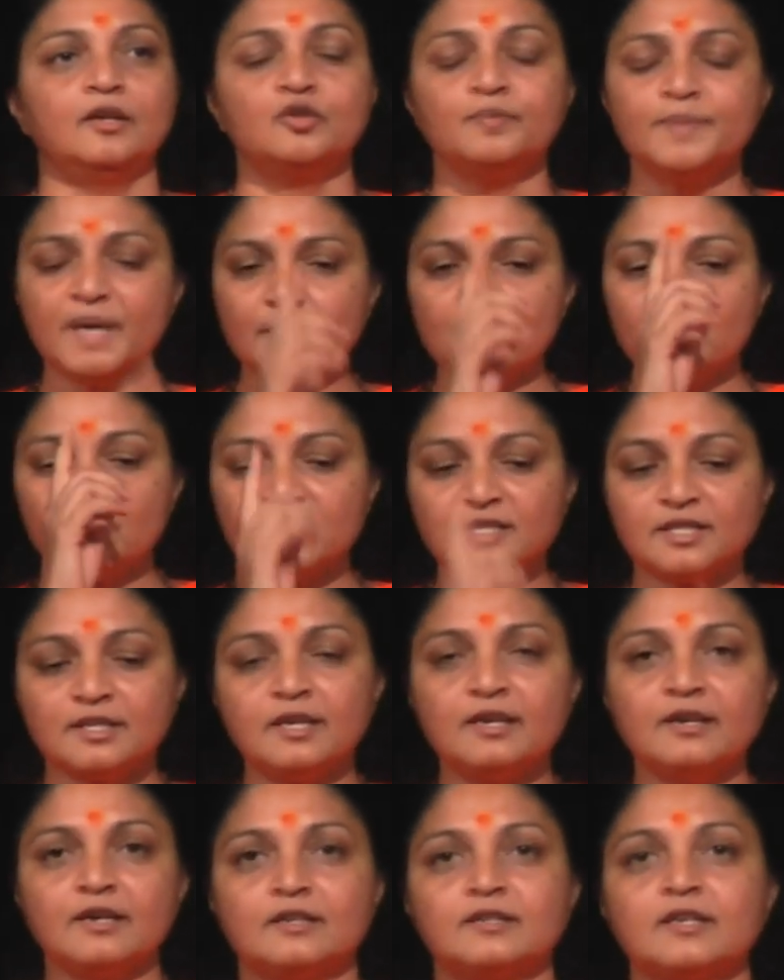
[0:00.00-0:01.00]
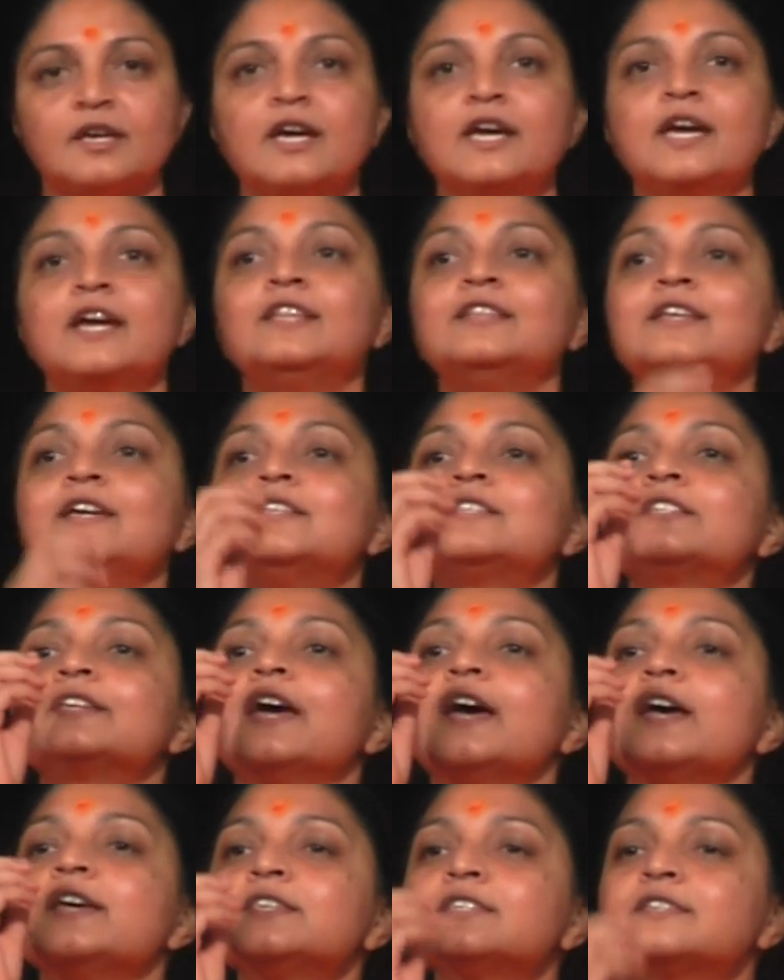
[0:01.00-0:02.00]
To be able to see it in
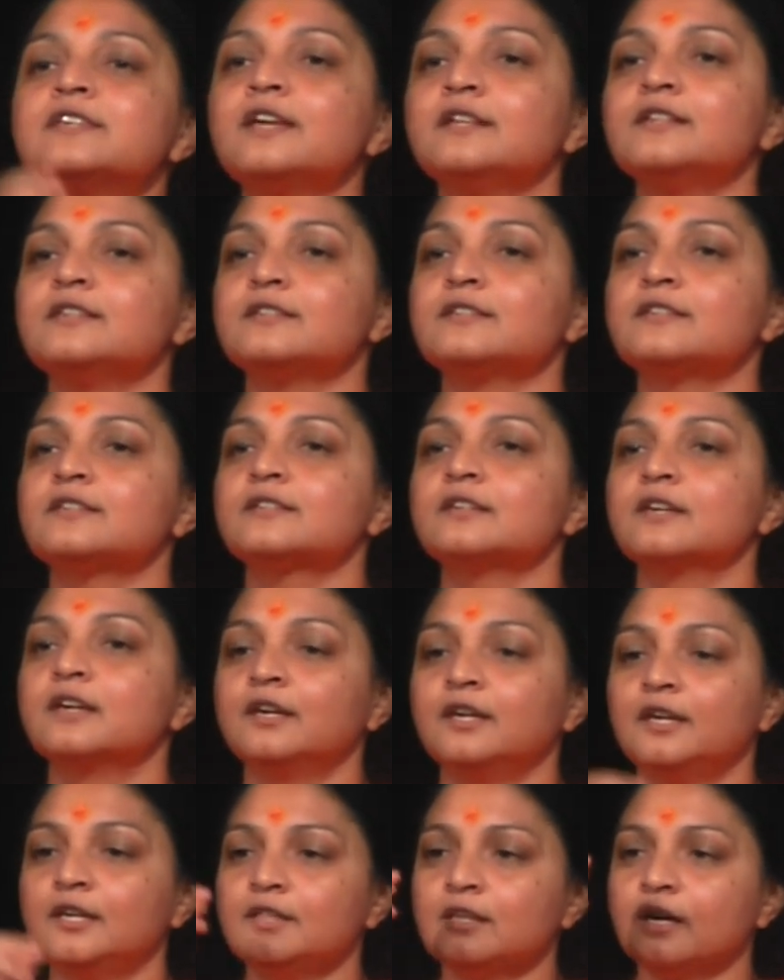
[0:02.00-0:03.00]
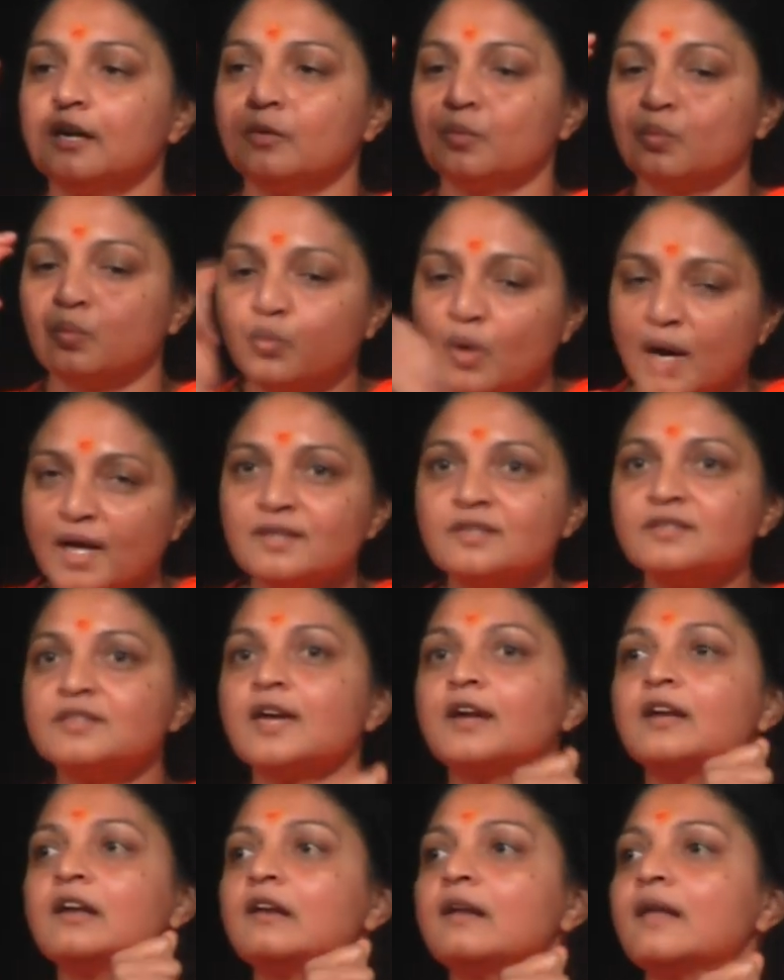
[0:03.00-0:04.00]
its essence, in one
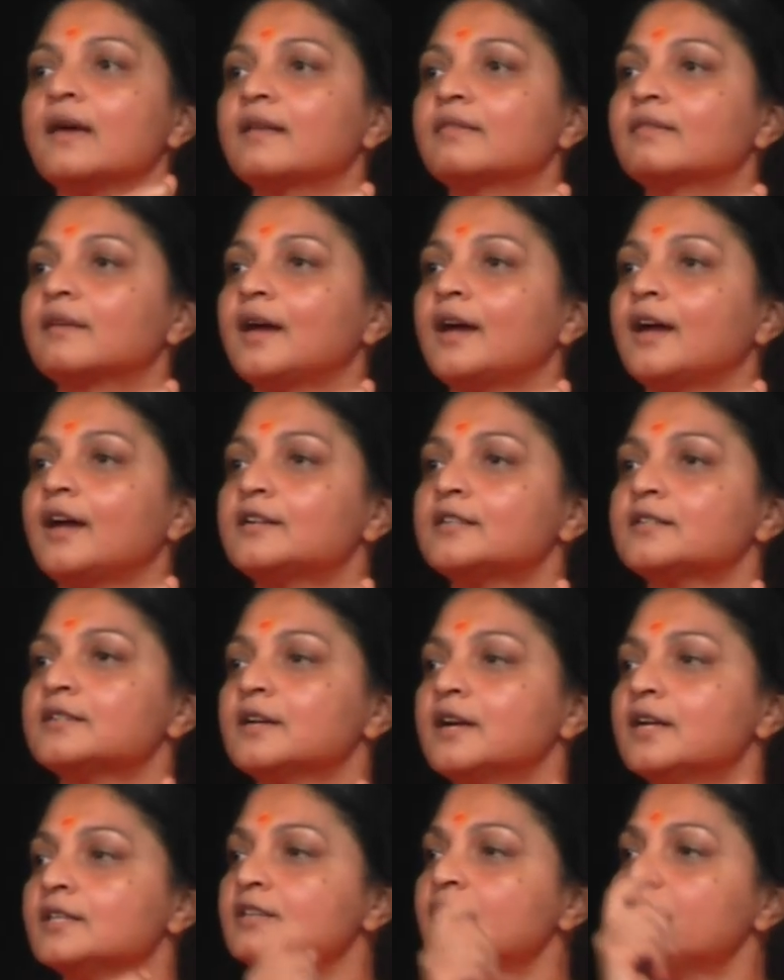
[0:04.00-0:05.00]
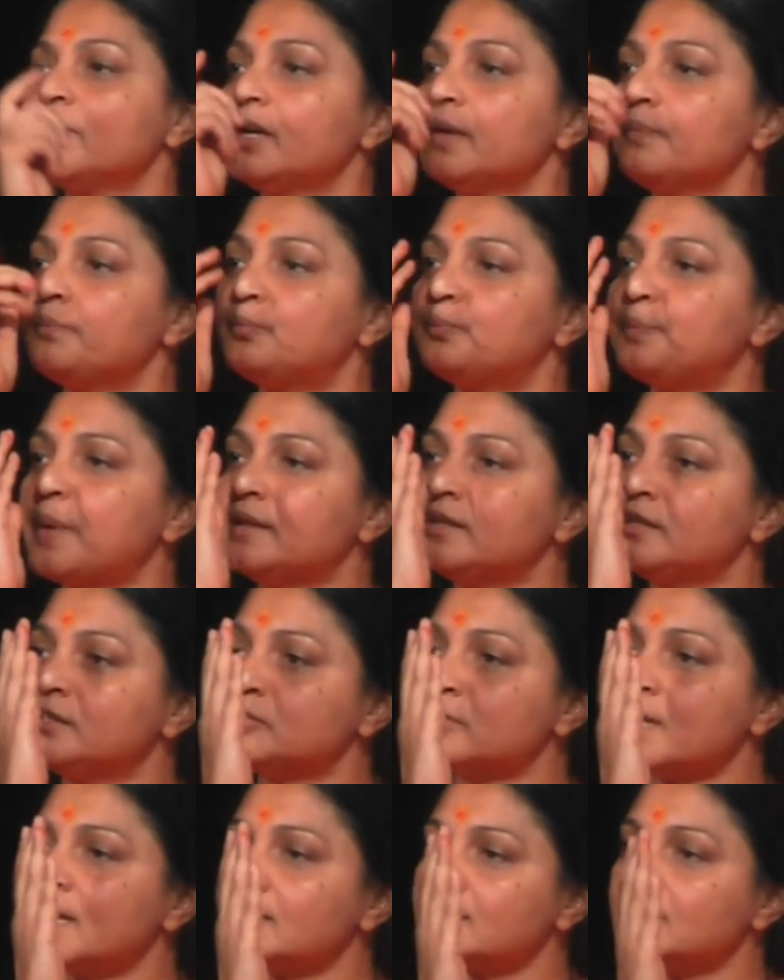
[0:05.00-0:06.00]
second like that, it's a very
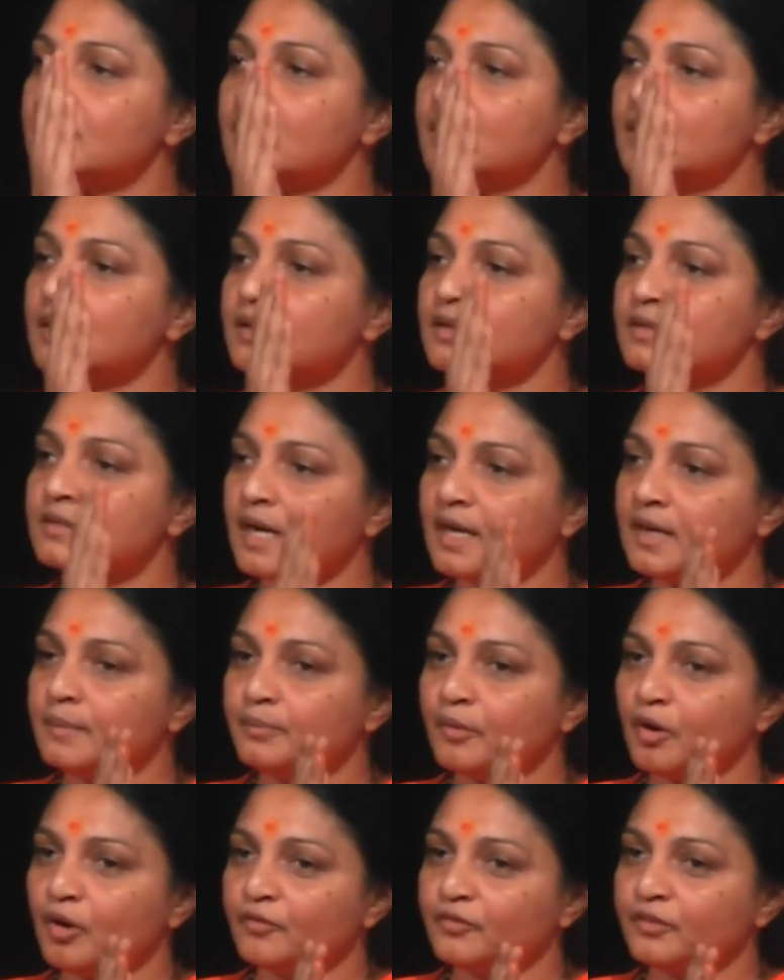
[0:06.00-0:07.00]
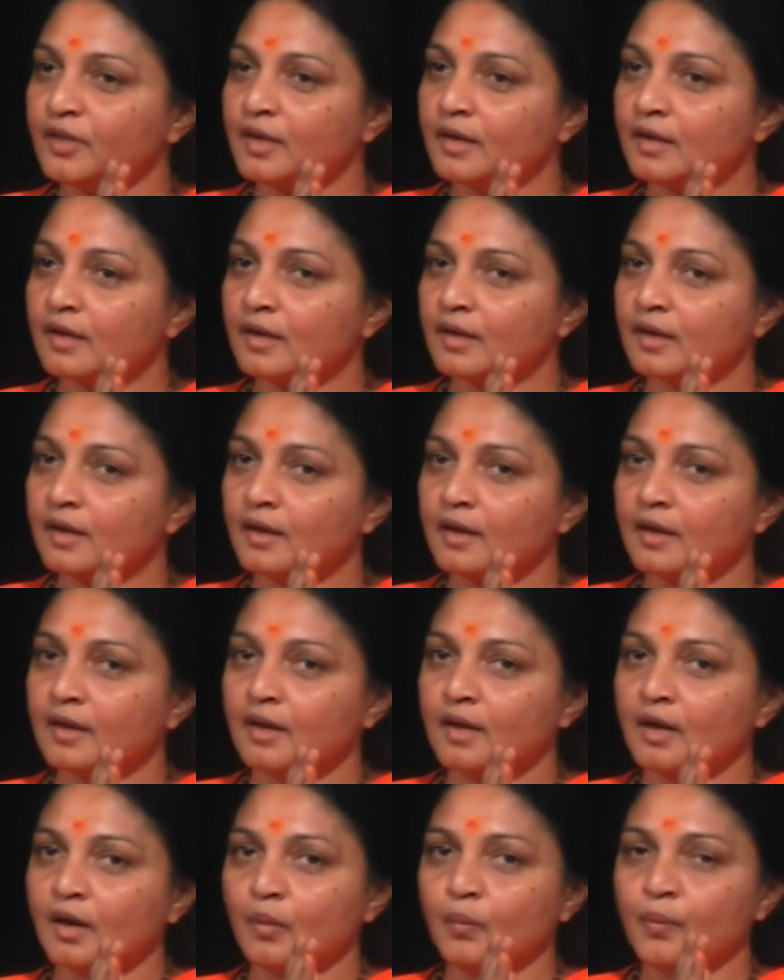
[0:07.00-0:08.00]
penetrating type of thinking
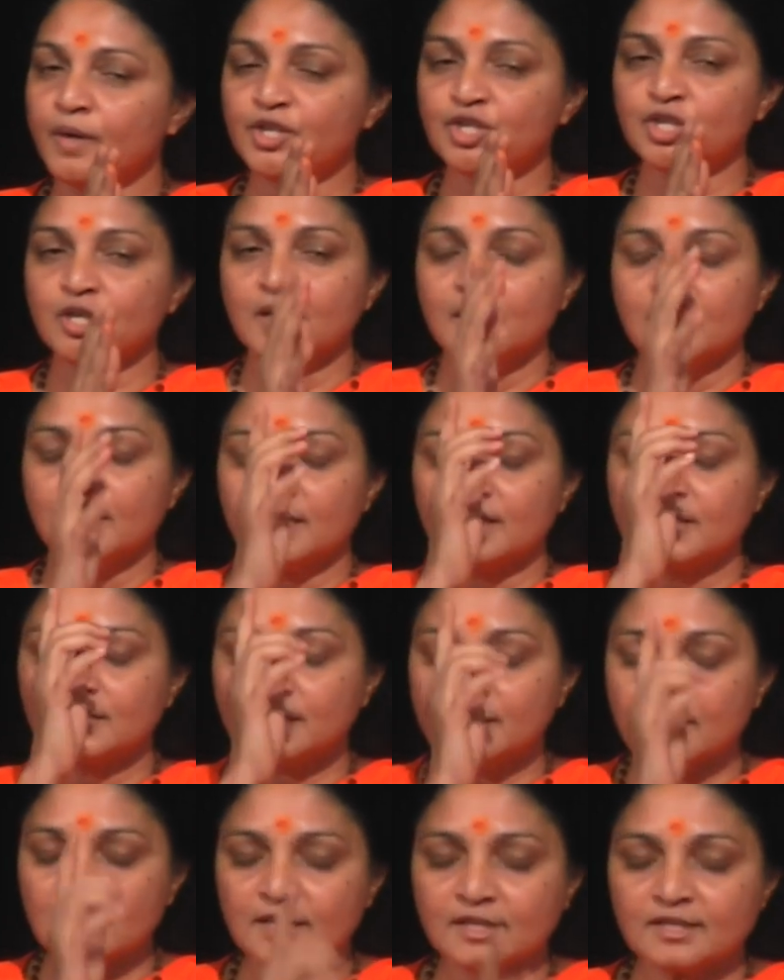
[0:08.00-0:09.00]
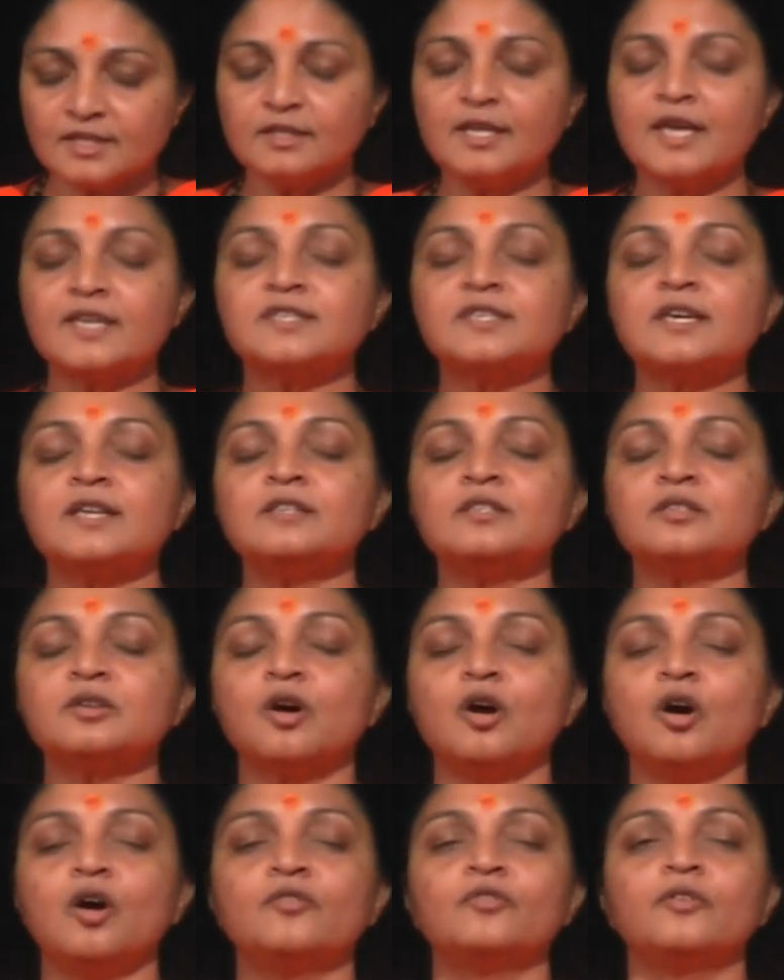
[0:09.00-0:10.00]
which sees an essence
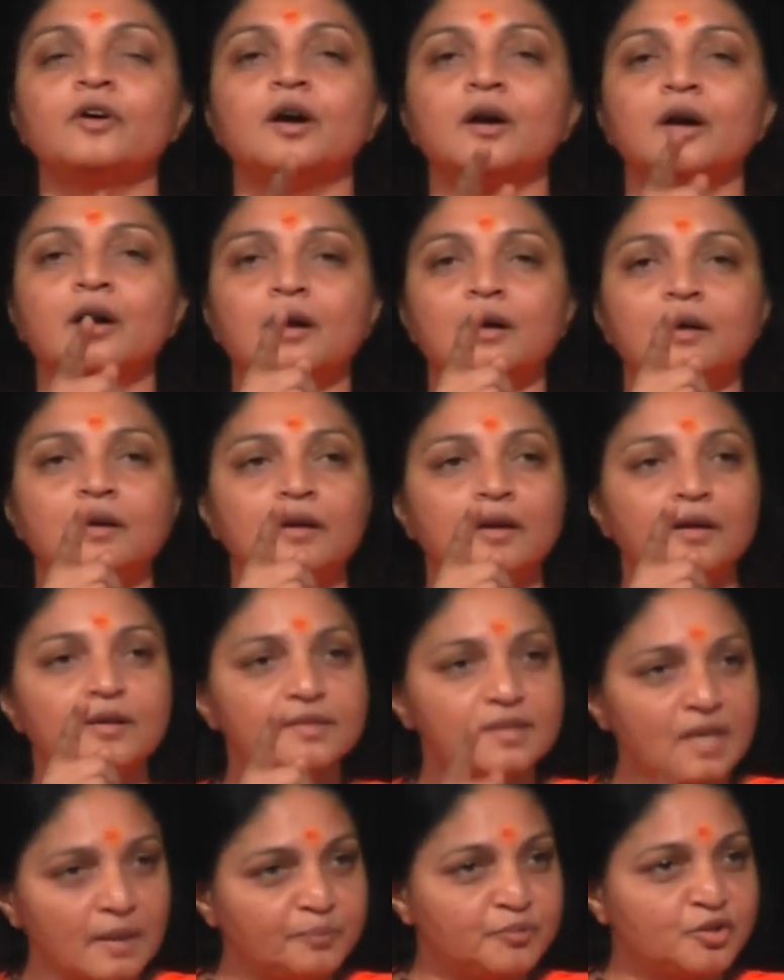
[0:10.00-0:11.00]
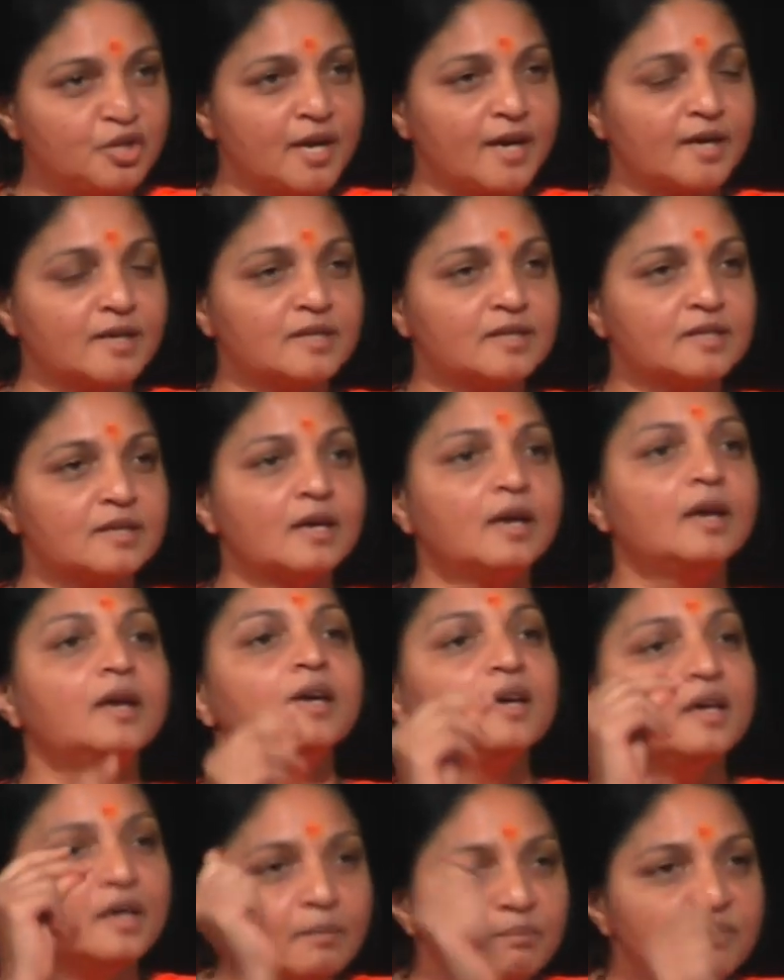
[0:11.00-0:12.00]
of a subject
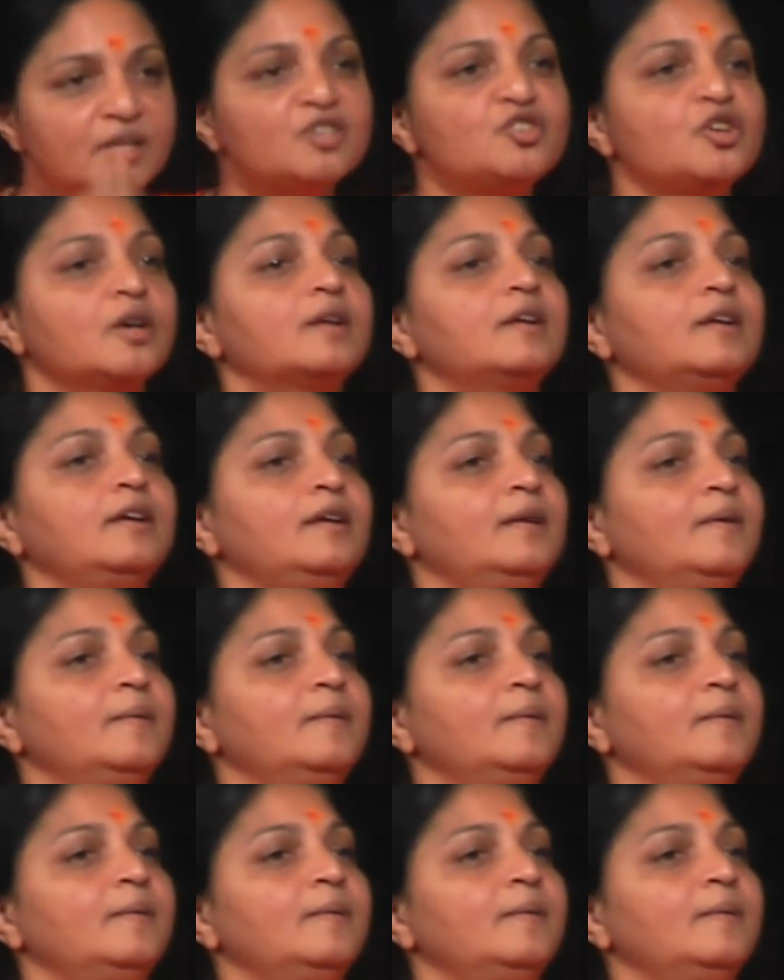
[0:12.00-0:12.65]
immediately.